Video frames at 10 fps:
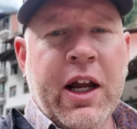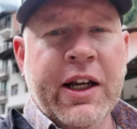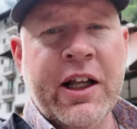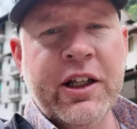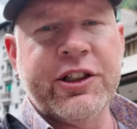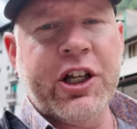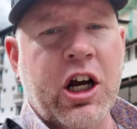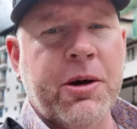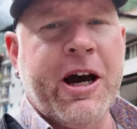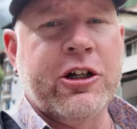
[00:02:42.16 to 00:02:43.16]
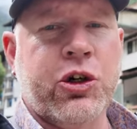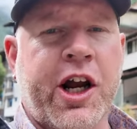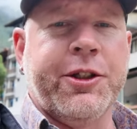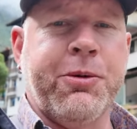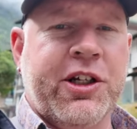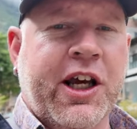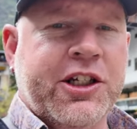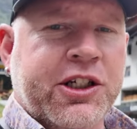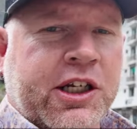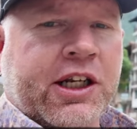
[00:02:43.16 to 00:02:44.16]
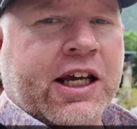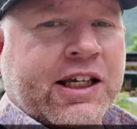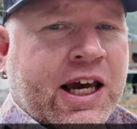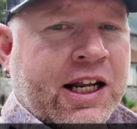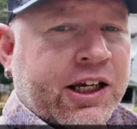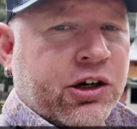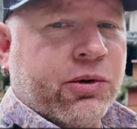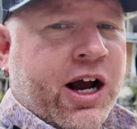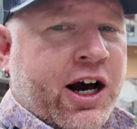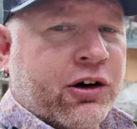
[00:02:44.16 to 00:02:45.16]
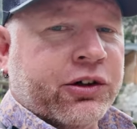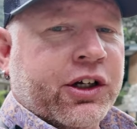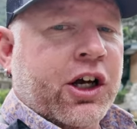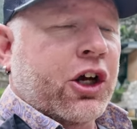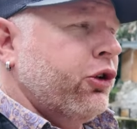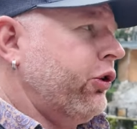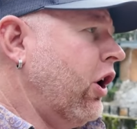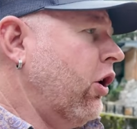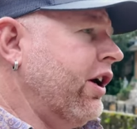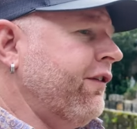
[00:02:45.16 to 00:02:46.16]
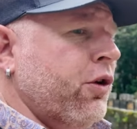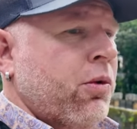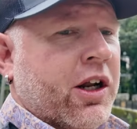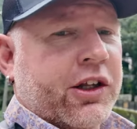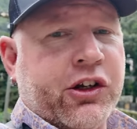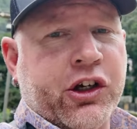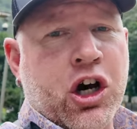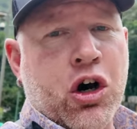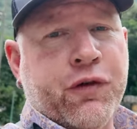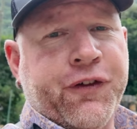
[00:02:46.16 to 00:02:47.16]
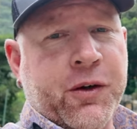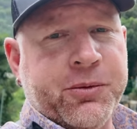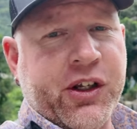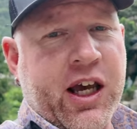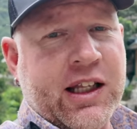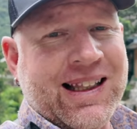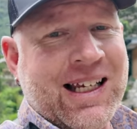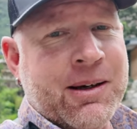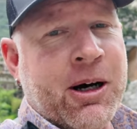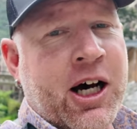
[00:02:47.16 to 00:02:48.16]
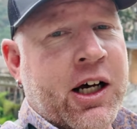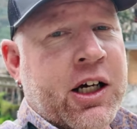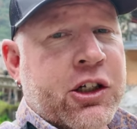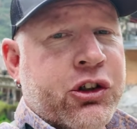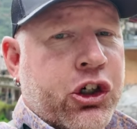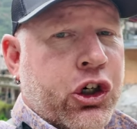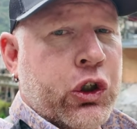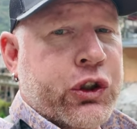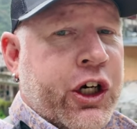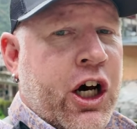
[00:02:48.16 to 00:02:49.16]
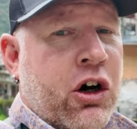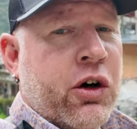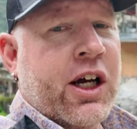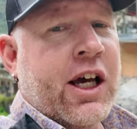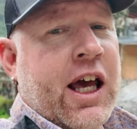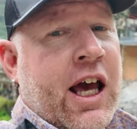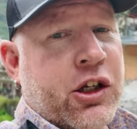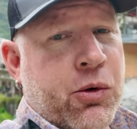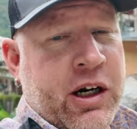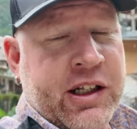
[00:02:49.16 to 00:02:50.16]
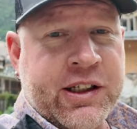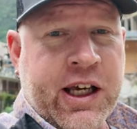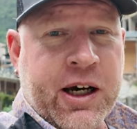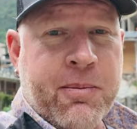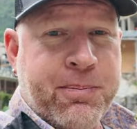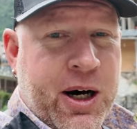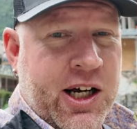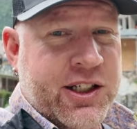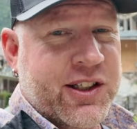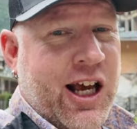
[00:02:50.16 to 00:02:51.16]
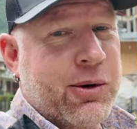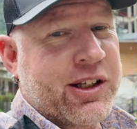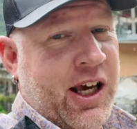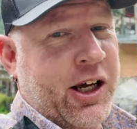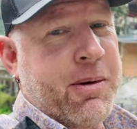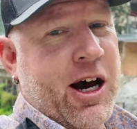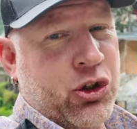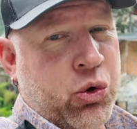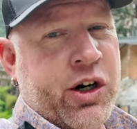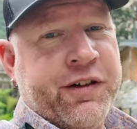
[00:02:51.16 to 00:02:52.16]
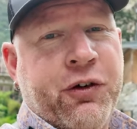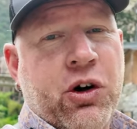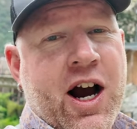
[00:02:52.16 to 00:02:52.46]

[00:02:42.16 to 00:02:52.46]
Now let's talk about transportation and getting around. So if you wanted to go from, say, Lima to Cusco and you wanted to take a bus, that would take about twenty-four